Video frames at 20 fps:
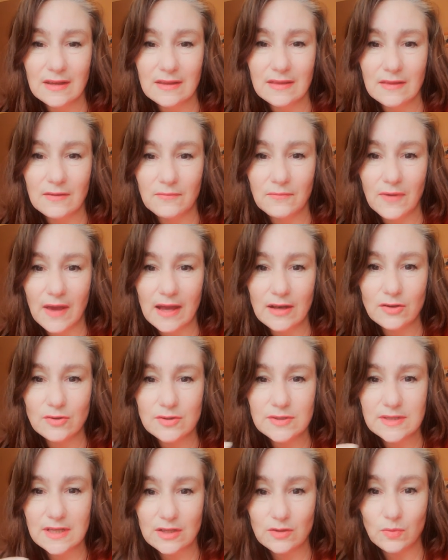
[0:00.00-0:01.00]
the
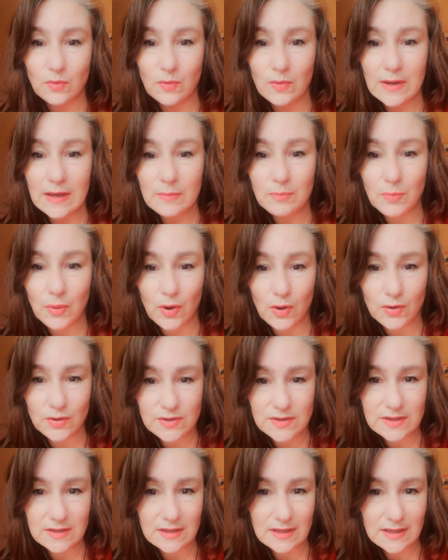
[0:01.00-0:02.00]
values that we
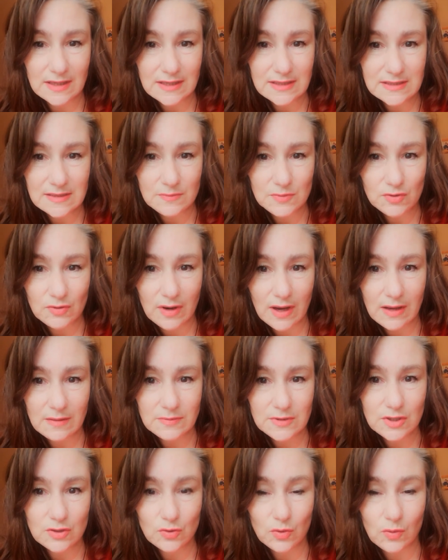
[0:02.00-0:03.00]
personally subscribe
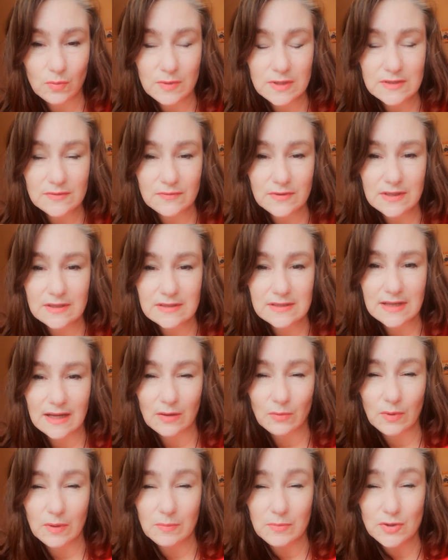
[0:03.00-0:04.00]
to, it almost feels like
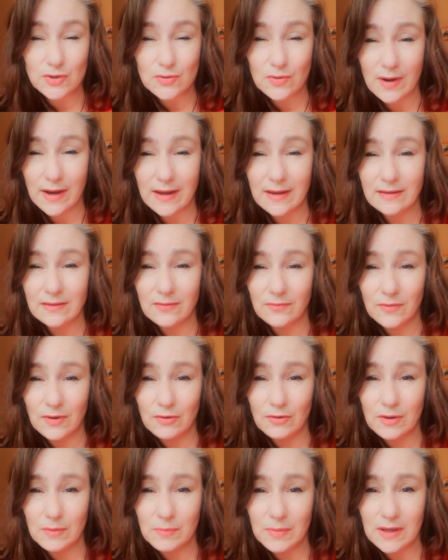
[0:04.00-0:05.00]
we're betraying the
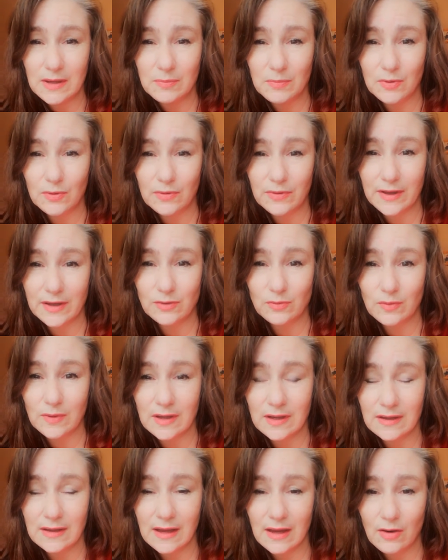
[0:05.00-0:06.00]
very people that
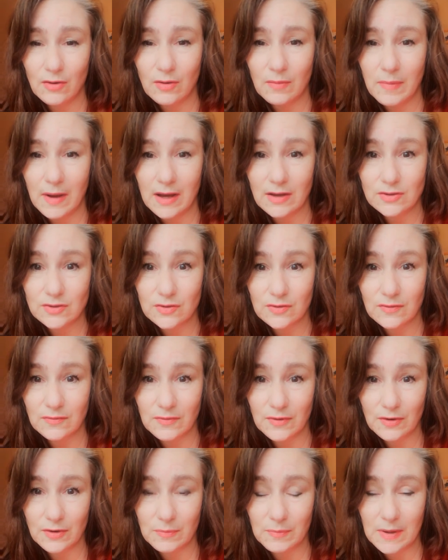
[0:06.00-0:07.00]
we care about or the
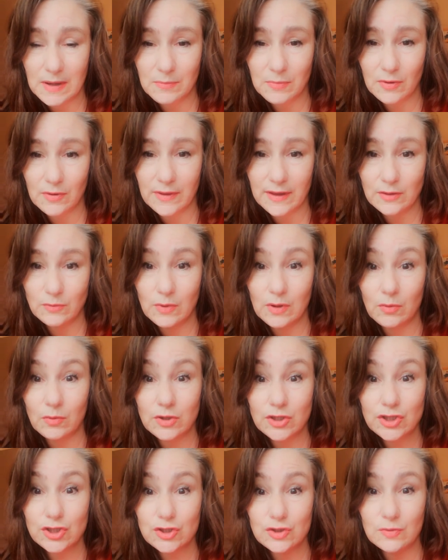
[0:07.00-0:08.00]
very people that we
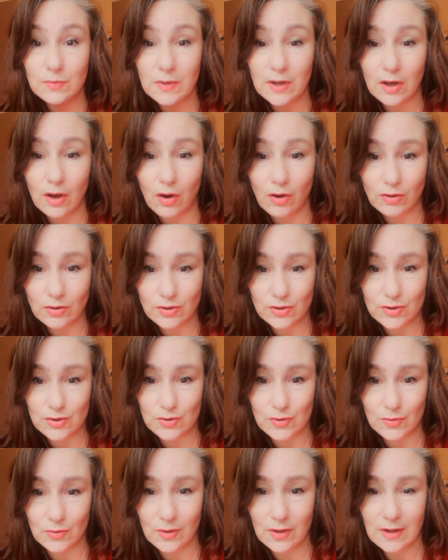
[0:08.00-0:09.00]
wish to belong
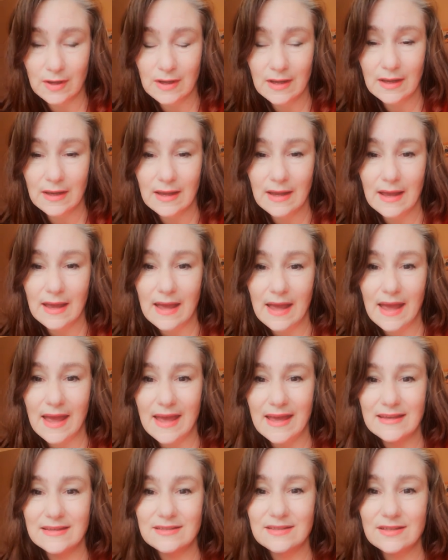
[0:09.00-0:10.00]
to.
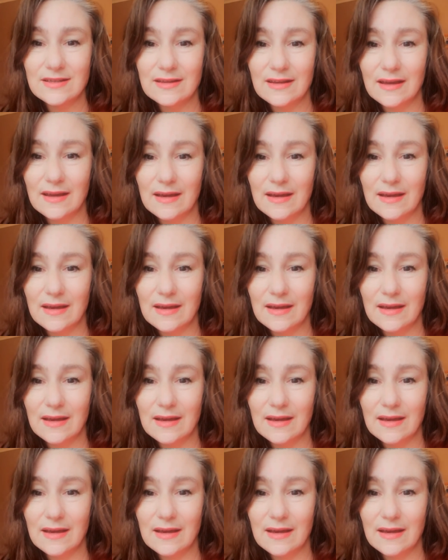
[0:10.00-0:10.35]
And